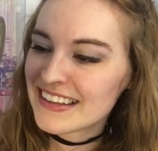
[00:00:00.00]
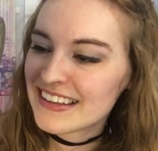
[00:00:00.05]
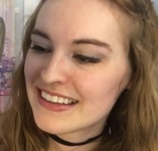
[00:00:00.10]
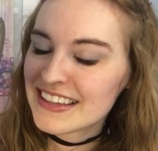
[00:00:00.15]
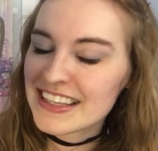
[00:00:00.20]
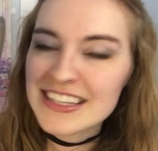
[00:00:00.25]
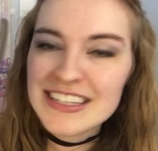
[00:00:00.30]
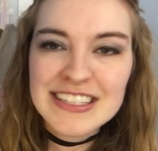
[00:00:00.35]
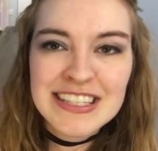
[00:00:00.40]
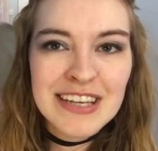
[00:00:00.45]

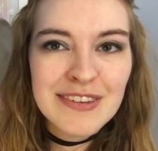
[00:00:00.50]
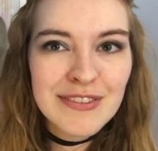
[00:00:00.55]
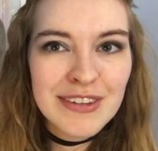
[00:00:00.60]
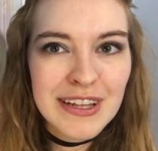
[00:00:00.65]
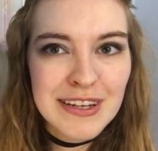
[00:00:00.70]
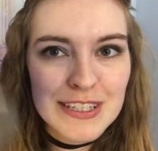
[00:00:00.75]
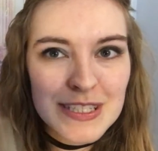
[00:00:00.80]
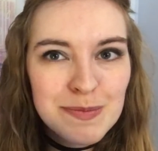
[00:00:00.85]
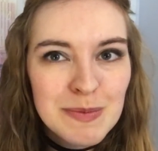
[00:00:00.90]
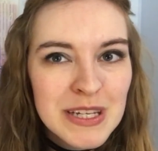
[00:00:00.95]
They just have a
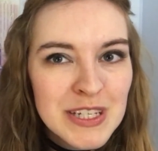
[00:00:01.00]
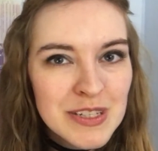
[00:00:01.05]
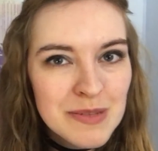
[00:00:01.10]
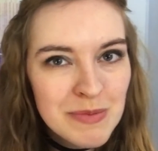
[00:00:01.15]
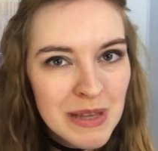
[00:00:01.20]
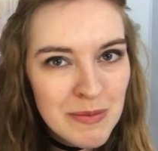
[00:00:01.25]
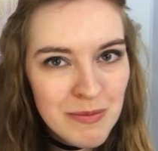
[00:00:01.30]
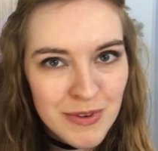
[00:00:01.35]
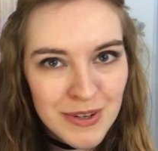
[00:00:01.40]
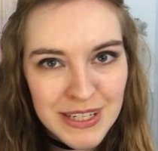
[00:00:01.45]
lot of special
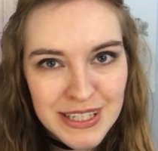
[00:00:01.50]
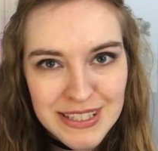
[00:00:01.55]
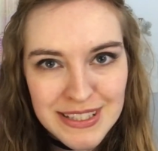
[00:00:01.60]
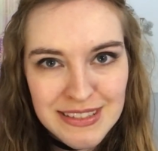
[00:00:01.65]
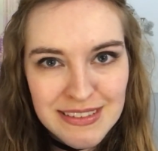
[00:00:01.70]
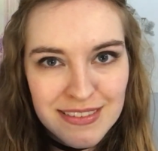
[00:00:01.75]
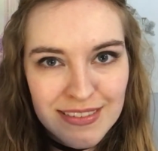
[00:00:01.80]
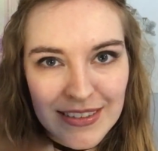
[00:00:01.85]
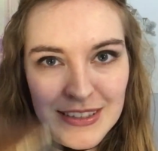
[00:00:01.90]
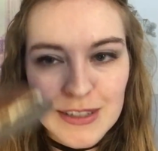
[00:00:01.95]
memories,
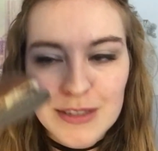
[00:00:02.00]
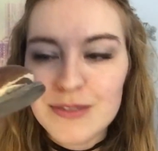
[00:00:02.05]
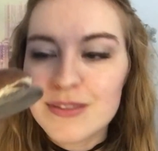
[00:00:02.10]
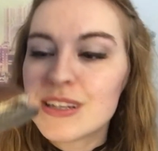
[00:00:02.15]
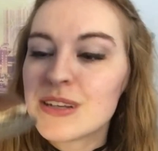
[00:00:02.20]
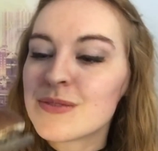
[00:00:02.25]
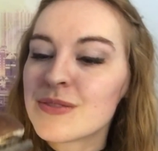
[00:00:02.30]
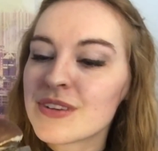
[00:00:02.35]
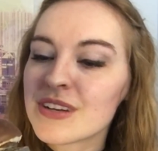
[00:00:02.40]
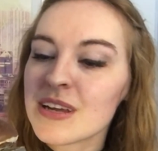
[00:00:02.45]

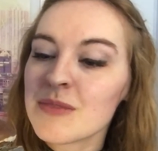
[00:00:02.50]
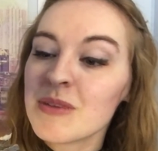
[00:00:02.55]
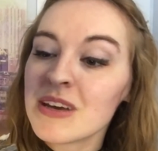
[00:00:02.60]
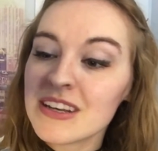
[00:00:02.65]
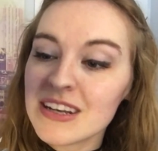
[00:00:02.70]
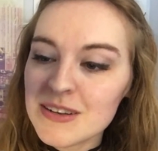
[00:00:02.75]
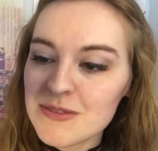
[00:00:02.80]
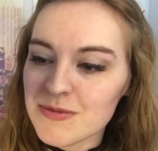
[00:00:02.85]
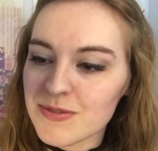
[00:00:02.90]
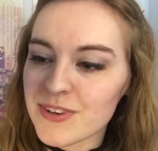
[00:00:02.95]
including one I
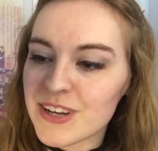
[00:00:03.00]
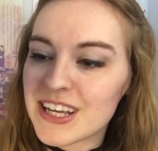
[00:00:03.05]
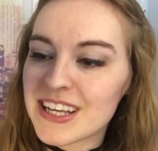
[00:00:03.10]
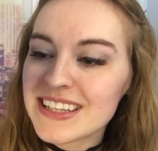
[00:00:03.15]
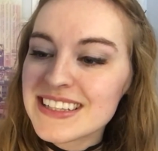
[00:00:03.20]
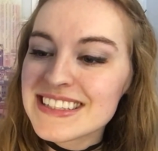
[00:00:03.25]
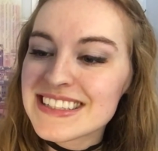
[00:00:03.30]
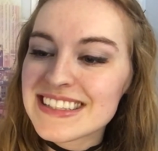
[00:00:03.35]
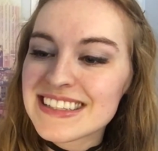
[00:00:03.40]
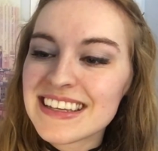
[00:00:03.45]
made in
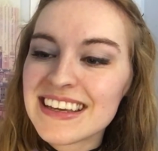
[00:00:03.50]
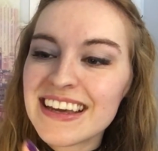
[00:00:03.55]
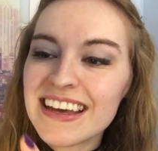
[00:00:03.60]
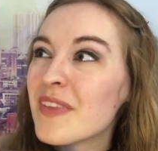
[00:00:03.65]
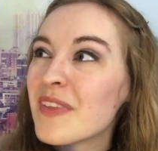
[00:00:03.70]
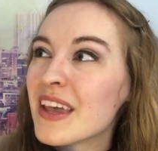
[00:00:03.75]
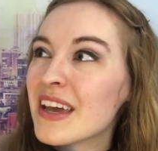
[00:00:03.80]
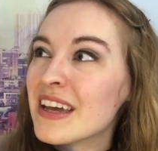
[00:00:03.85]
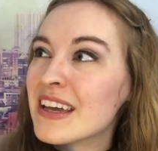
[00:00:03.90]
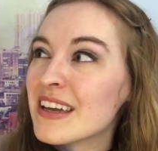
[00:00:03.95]
France.
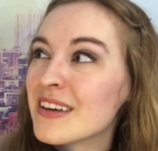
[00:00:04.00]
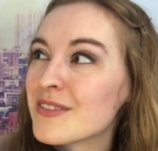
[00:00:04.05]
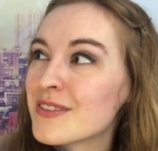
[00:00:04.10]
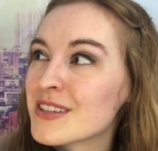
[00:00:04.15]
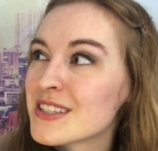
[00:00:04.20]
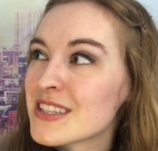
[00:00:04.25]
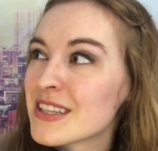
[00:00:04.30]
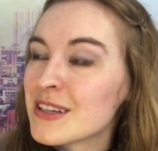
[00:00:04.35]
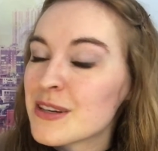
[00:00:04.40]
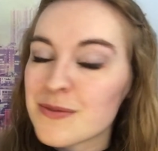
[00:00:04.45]
It
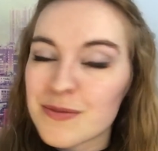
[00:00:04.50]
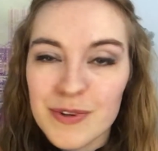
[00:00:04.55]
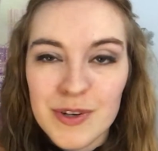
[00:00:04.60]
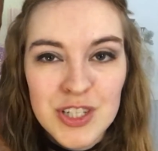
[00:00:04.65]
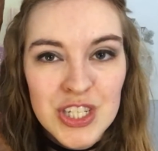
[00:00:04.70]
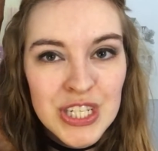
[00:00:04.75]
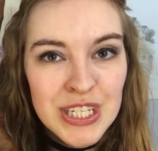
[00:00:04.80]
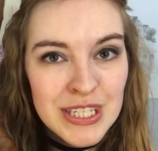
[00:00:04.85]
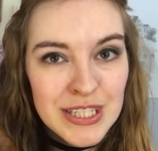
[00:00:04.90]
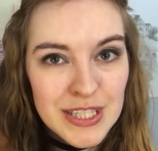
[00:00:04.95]
was an
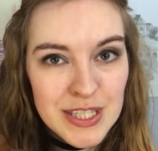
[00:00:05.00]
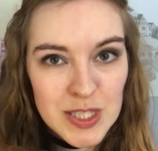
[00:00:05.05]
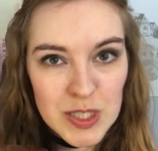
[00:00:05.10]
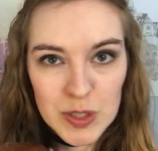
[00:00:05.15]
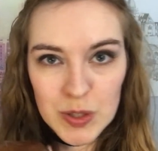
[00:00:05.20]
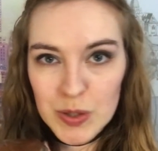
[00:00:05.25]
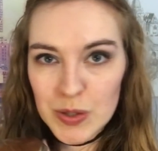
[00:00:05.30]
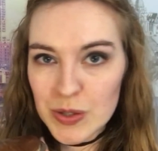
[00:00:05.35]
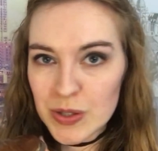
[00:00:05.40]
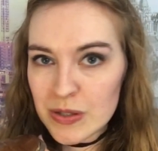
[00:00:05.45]
unfortunate
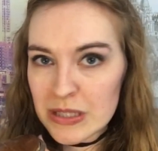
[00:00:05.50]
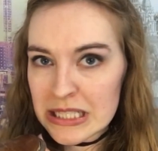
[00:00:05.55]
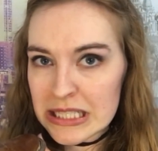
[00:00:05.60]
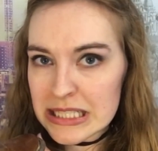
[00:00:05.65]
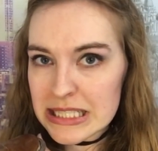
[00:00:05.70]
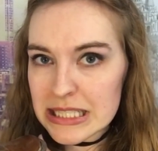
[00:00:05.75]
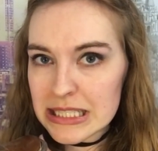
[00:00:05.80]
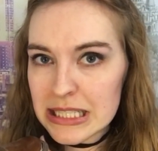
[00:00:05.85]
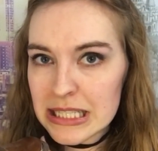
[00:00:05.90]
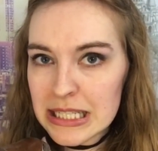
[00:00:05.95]
scooter
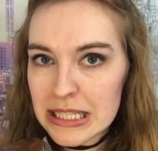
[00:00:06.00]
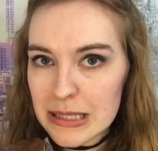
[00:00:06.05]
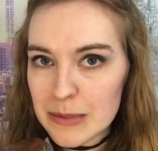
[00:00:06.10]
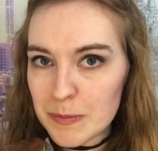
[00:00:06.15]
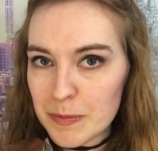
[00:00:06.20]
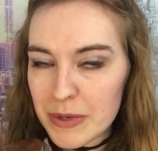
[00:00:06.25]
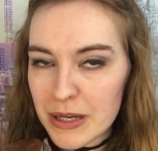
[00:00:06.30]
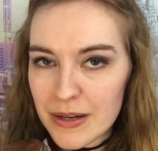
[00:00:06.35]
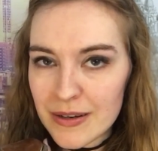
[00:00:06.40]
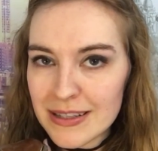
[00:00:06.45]
incident
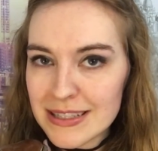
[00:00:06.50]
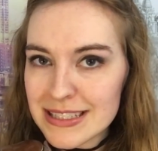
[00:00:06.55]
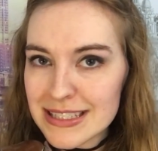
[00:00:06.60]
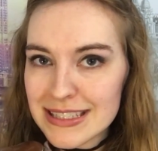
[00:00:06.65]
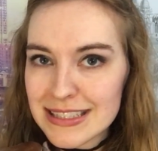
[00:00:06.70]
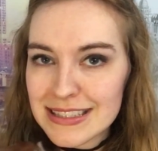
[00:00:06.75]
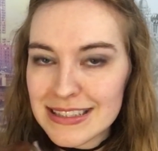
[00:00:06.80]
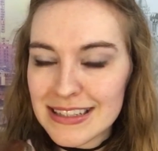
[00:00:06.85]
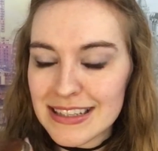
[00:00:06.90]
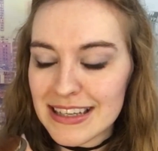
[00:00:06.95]
in
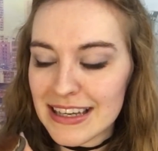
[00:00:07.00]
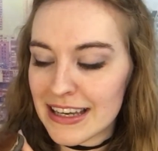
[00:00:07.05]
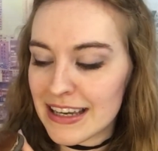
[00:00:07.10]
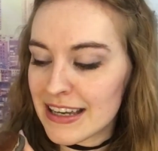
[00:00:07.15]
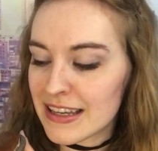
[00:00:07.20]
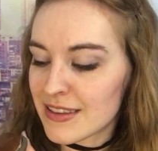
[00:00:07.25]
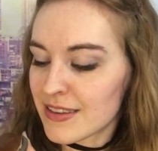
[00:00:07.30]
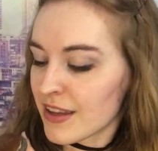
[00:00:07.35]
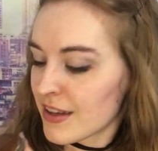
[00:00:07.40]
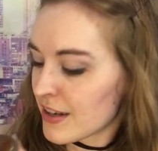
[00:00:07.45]
Paris.
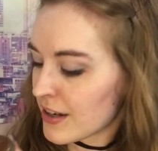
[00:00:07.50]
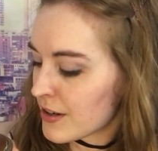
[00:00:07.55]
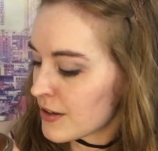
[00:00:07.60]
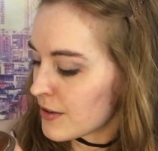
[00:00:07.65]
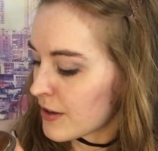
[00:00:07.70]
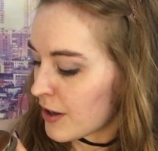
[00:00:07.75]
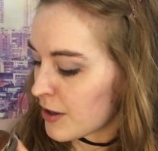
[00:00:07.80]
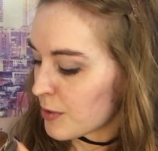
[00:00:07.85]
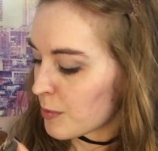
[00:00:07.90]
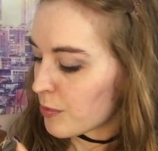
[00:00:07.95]
I thought I knew
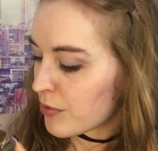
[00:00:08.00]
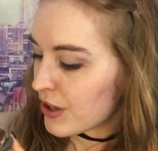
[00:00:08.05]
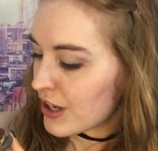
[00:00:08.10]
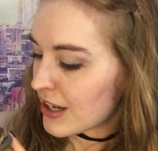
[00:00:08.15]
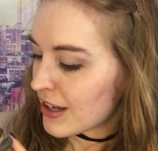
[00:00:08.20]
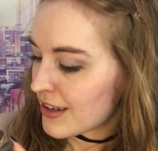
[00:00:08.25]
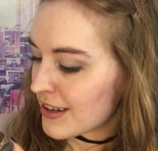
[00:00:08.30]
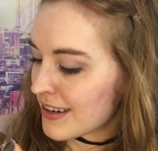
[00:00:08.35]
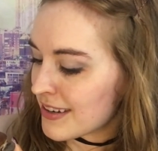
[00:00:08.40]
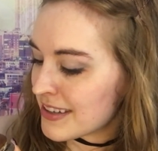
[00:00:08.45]
how to
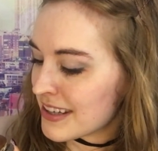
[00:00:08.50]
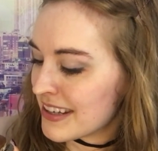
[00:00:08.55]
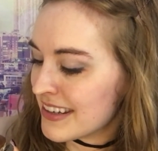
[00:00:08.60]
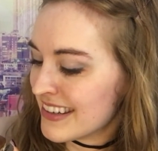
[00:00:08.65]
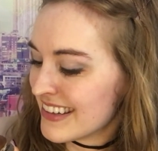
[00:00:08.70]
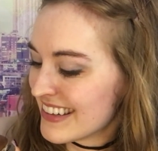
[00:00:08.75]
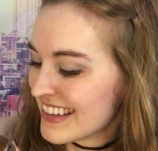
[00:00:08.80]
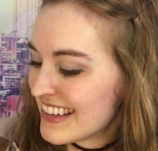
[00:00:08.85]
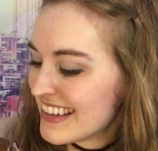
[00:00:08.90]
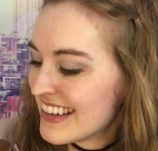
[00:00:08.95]
brake and I
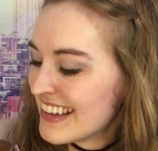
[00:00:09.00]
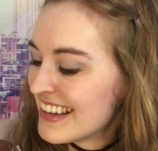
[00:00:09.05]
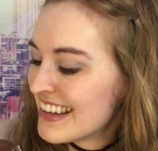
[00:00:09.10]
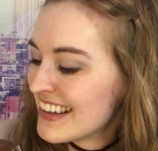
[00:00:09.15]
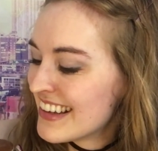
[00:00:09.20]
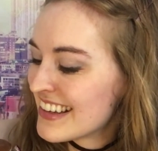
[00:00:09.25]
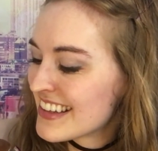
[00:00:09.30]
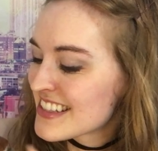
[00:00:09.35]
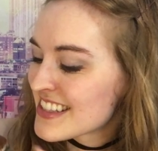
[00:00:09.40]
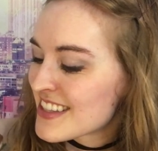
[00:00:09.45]
didn't.
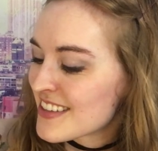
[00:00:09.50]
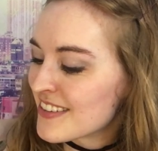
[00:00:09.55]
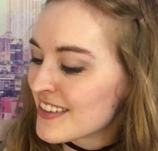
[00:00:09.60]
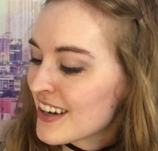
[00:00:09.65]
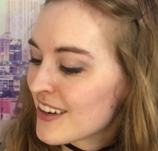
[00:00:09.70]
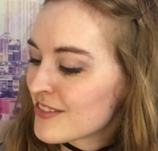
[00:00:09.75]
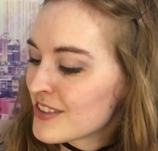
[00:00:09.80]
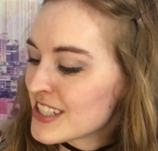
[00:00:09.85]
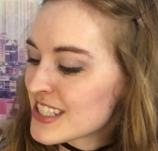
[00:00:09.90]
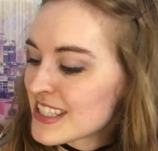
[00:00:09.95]
So
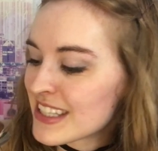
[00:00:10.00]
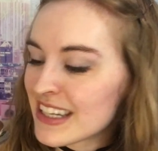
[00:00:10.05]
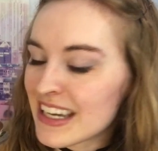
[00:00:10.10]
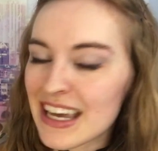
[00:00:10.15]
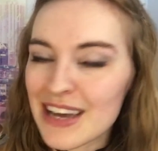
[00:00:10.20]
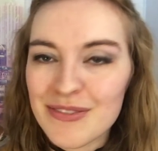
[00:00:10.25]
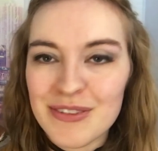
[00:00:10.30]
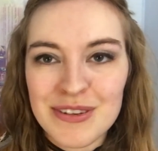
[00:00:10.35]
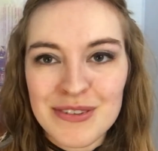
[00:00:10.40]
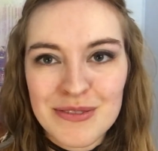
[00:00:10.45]
obviously I
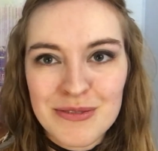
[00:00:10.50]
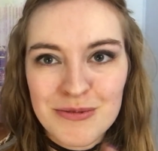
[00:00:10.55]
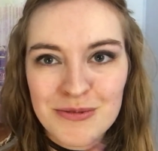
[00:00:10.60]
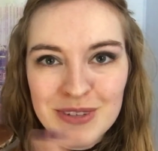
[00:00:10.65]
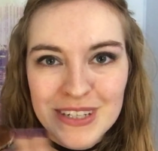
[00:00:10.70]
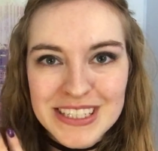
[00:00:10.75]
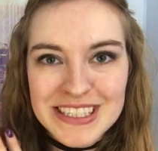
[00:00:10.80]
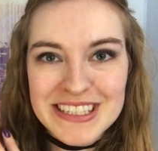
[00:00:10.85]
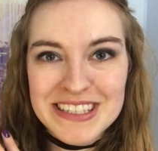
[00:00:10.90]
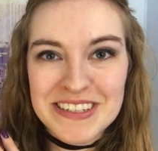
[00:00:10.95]
haven't
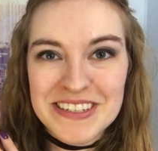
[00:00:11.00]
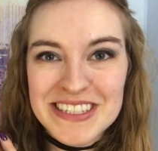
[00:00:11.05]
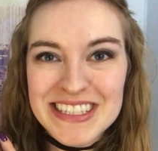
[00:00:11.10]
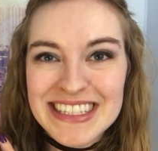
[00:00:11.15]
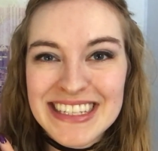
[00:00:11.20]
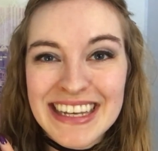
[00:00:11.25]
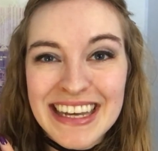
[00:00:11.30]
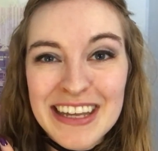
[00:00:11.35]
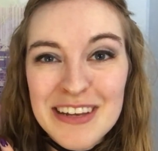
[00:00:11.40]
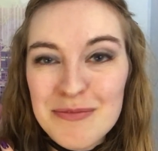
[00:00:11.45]
fixed those
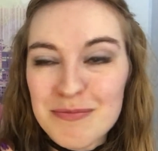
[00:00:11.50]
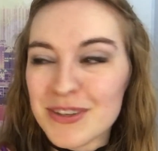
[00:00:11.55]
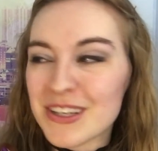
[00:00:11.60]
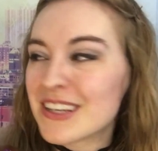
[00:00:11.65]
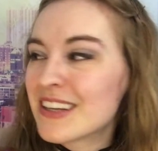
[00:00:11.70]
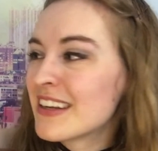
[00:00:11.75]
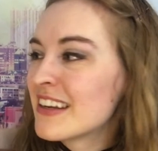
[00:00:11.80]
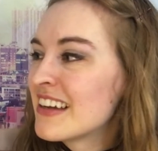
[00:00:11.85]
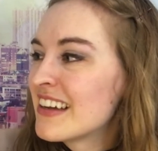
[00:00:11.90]
yet, but